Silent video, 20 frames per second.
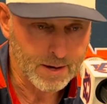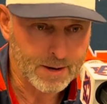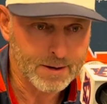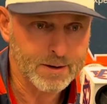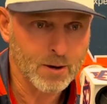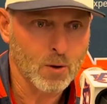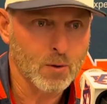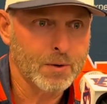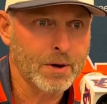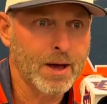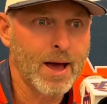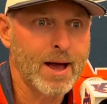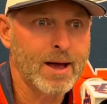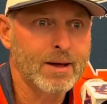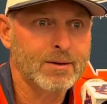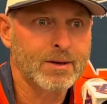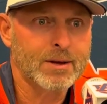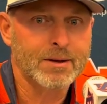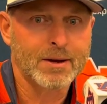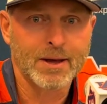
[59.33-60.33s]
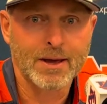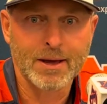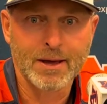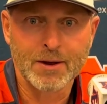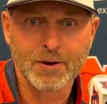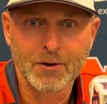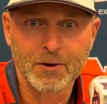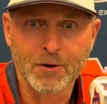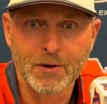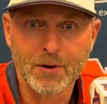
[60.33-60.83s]
I told the guys at the
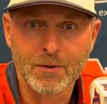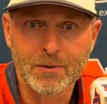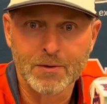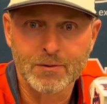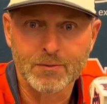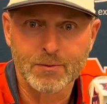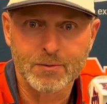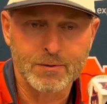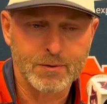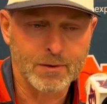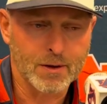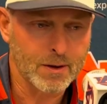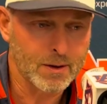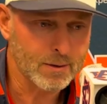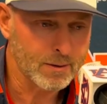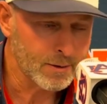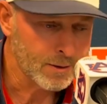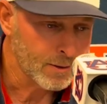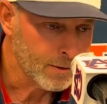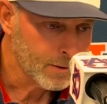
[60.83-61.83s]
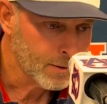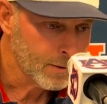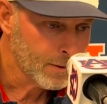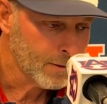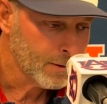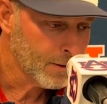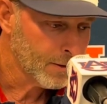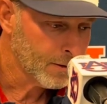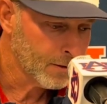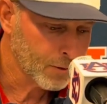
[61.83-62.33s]
end, you know, this was
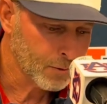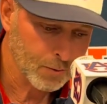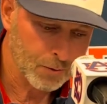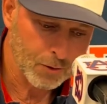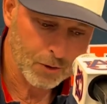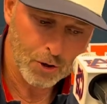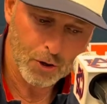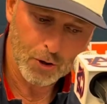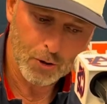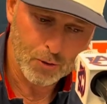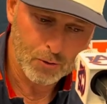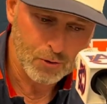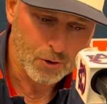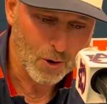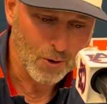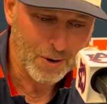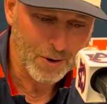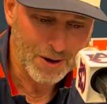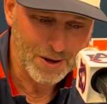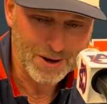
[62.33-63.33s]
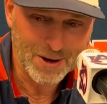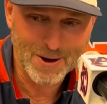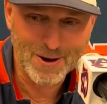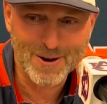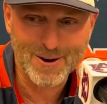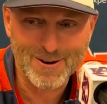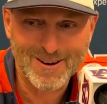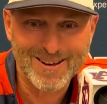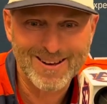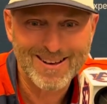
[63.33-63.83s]
a huge learning
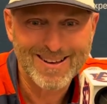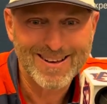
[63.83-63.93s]
year.